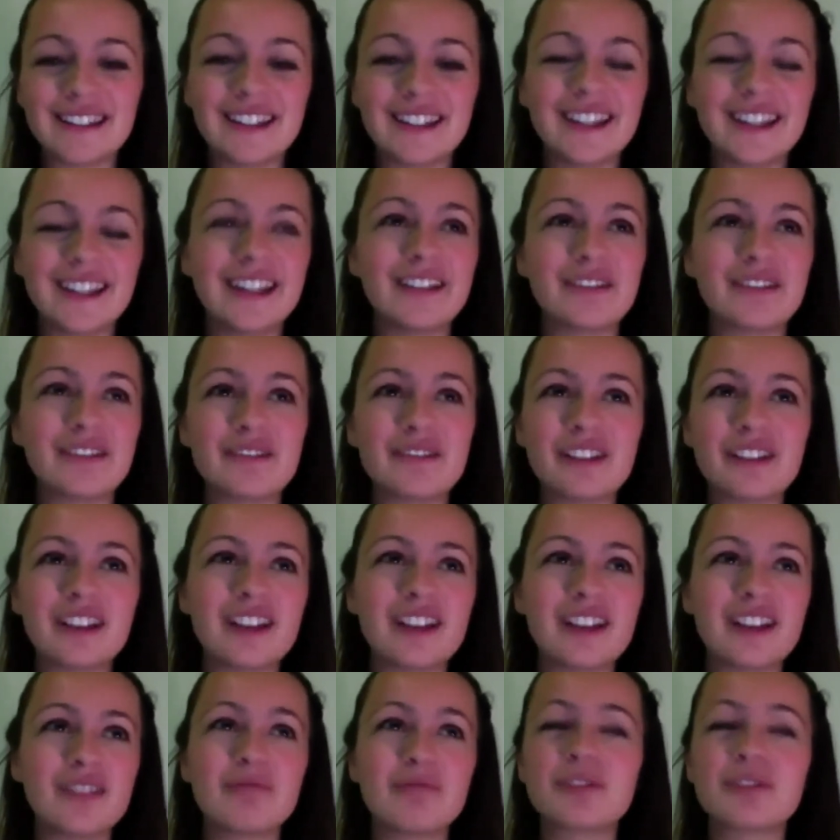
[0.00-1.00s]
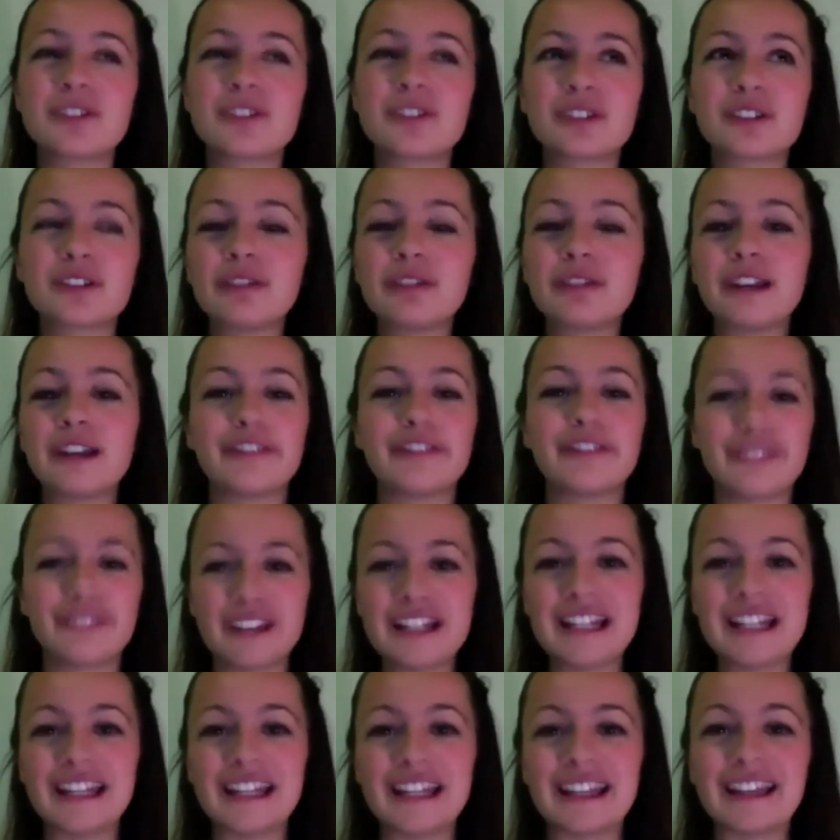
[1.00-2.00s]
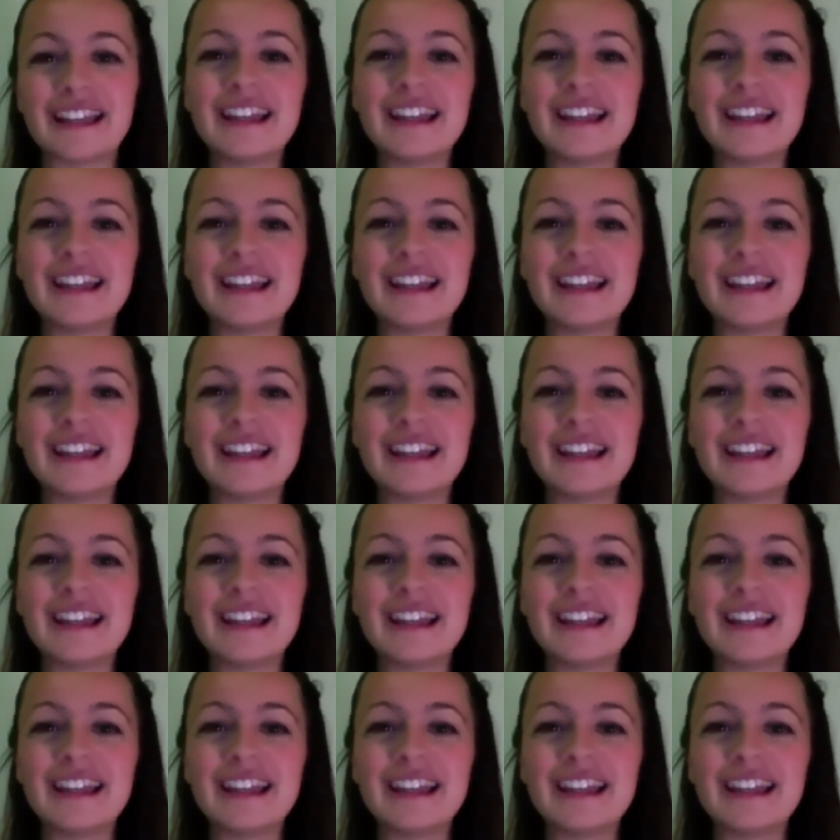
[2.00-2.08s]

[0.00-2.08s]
it was a great feeling.